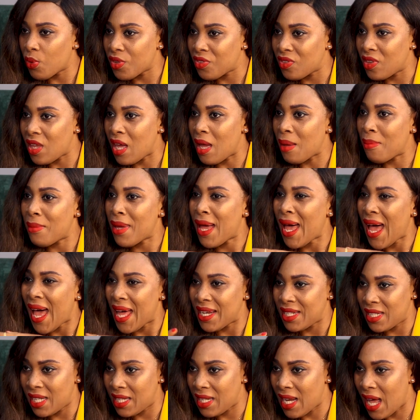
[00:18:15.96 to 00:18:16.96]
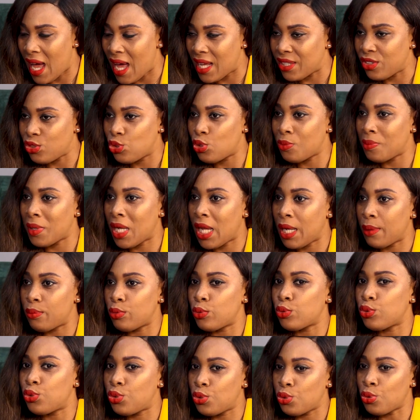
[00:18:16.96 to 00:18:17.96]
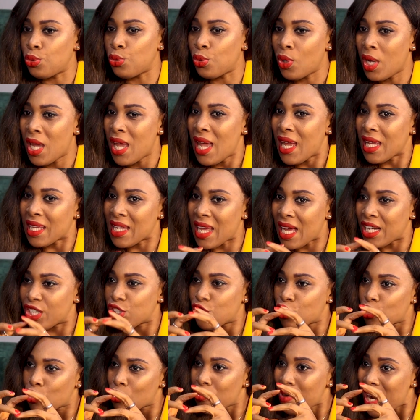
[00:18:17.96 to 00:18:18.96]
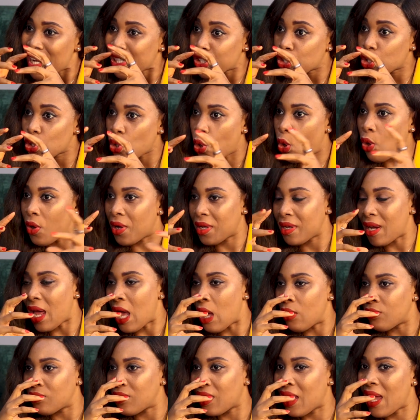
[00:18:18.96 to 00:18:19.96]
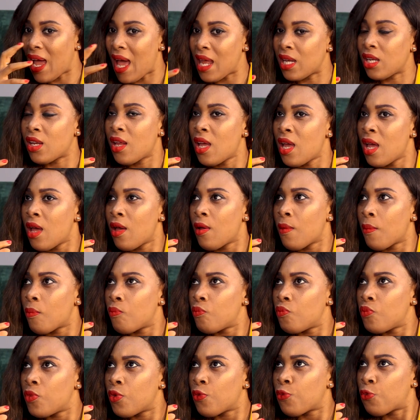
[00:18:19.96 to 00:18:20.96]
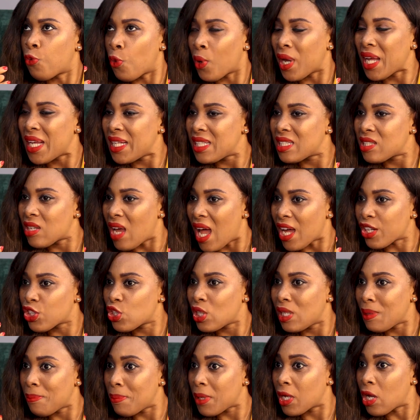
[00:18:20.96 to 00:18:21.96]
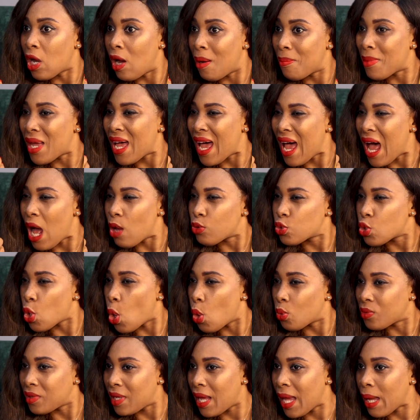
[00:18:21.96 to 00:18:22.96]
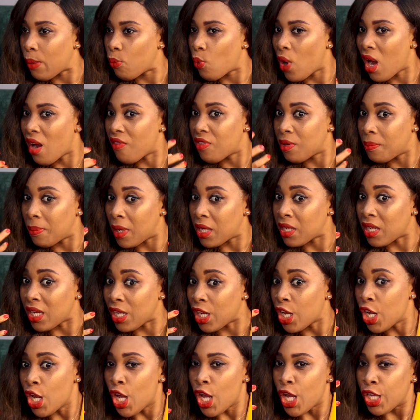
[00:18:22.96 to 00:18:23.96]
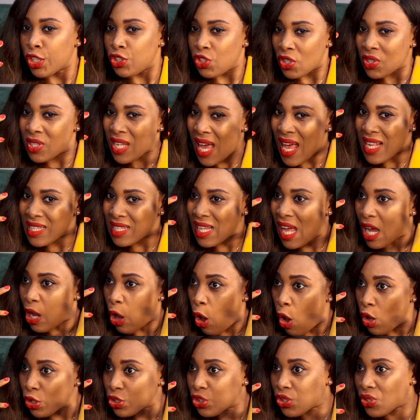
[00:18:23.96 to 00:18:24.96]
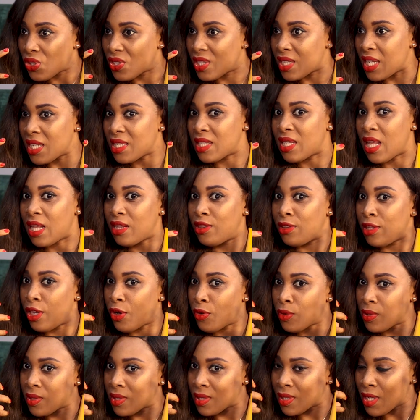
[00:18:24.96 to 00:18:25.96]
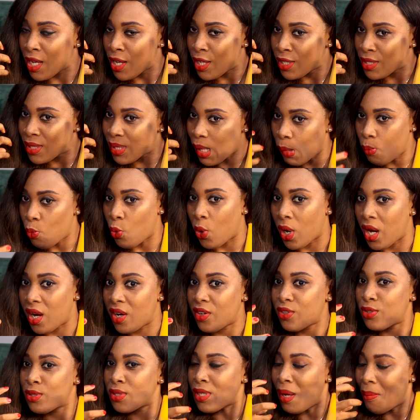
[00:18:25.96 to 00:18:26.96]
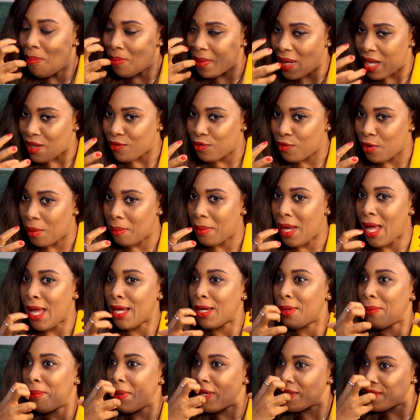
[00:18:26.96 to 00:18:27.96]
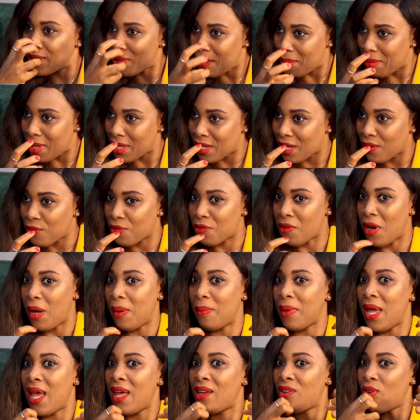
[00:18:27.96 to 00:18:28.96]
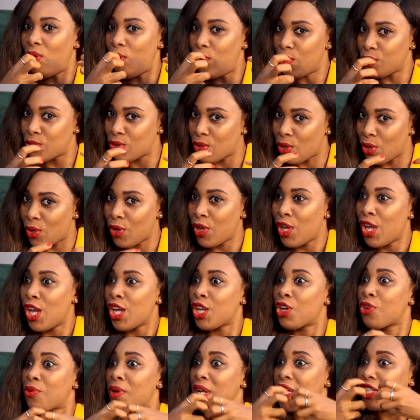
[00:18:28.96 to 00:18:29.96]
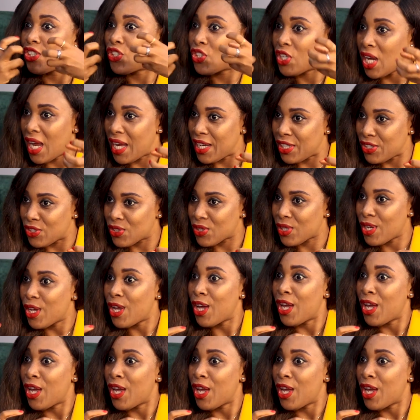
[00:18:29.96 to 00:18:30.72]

with them hand in hand to be able to get TrashCoin out there, and for it to actually become a household name where everybody just has that consciousness that there is somewhere, some platform I can make some money from, and also create change